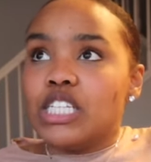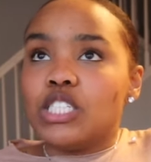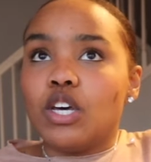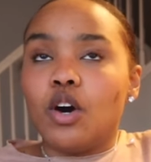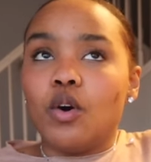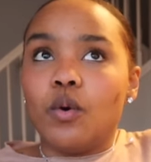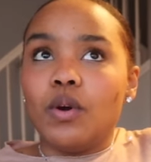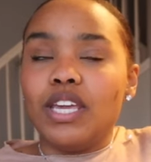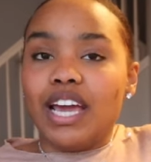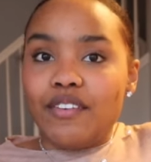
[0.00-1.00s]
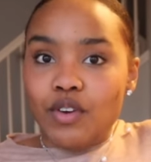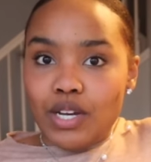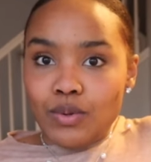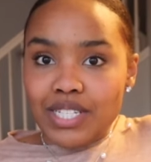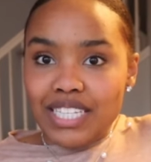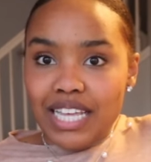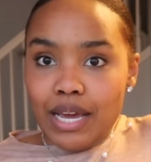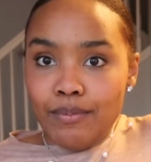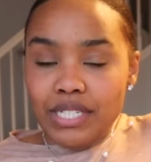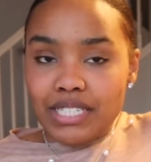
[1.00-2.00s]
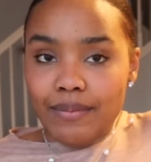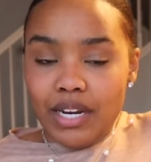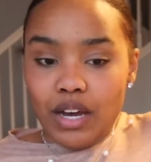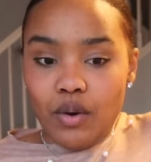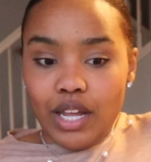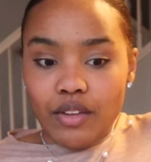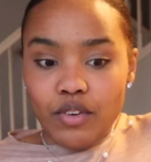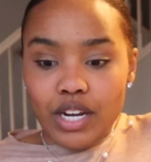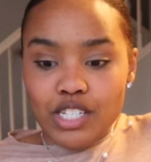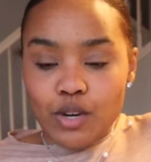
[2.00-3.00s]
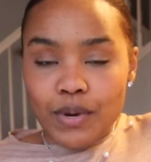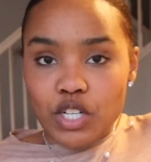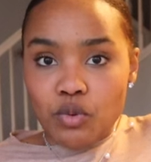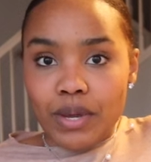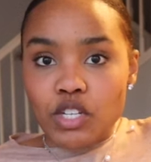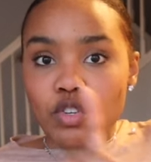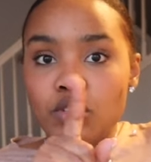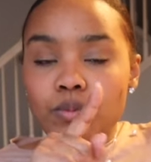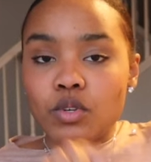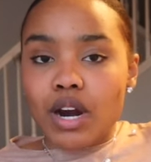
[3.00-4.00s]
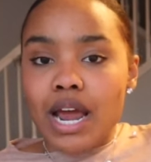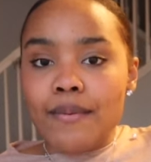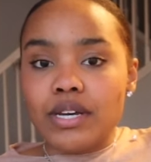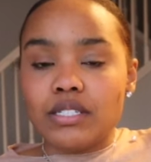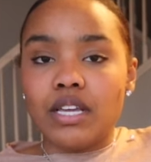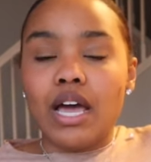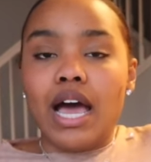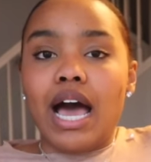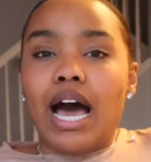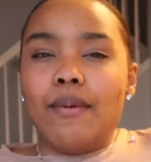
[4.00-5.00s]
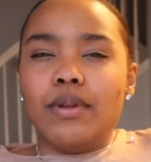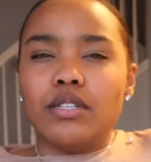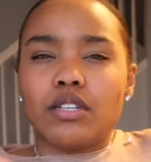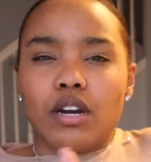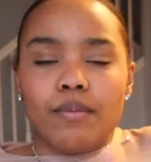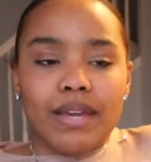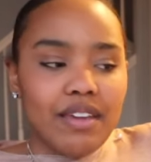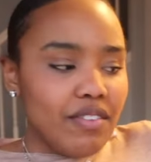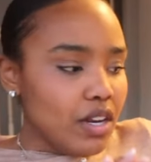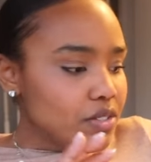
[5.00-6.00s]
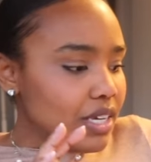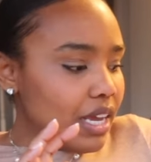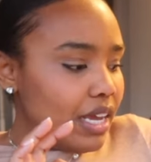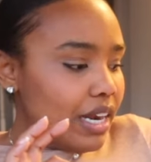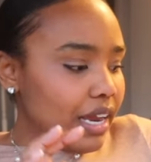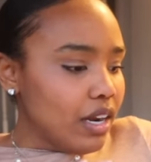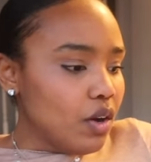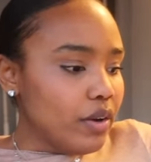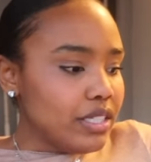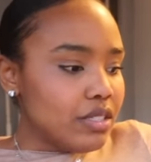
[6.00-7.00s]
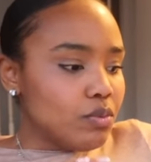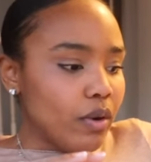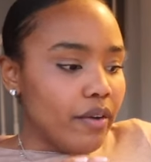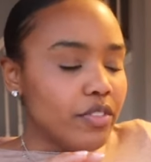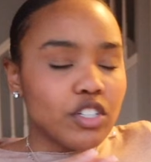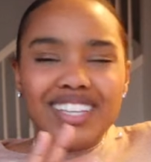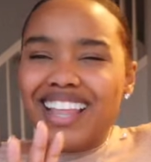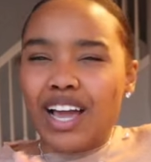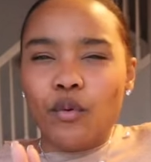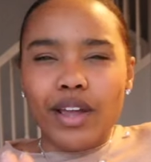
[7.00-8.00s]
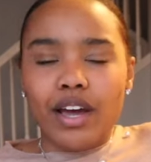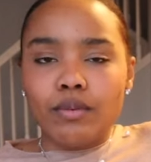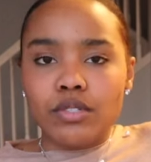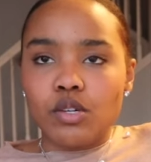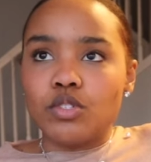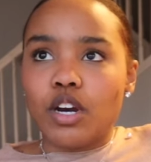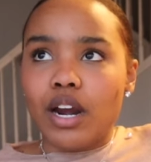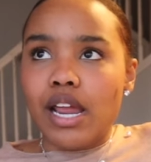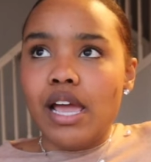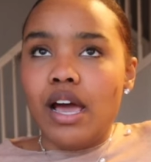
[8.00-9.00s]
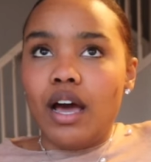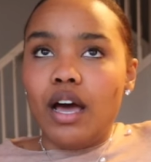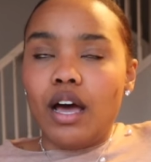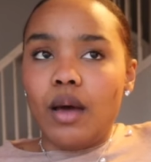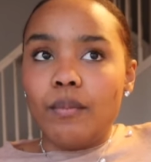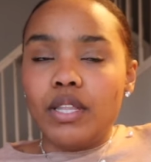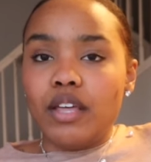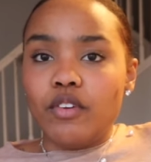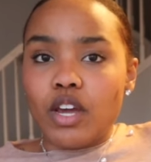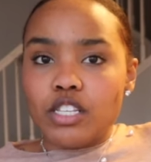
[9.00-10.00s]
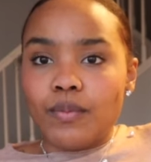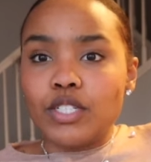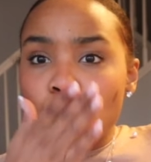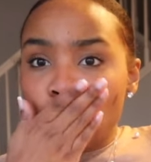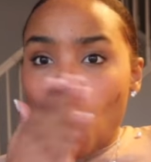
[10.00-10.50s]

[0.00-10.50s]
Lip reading: So yeah, if you guys wanna see that, please let me know. I love you guys so much. Make sure you subscribe because I'm gonna start making videos again. I know it's rough. There's a lot going on, I'm so sorry. Love you guys so much,